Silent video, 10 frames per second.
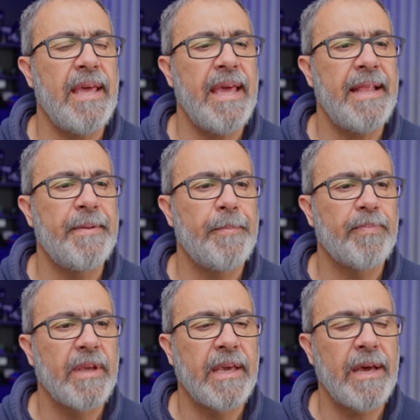and
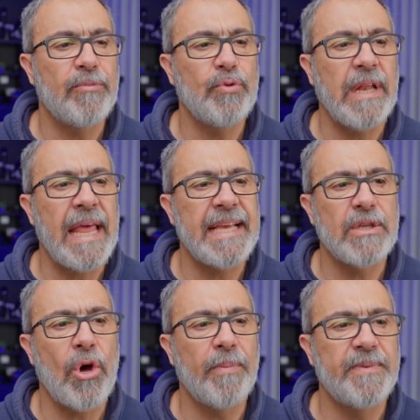come to the last
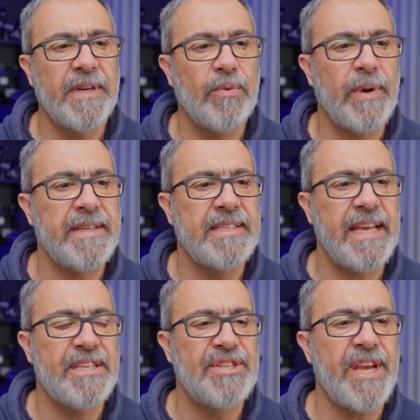option where it
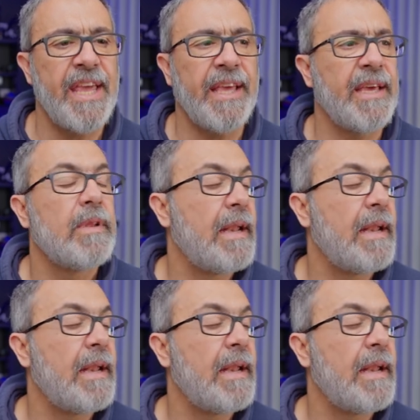says shake.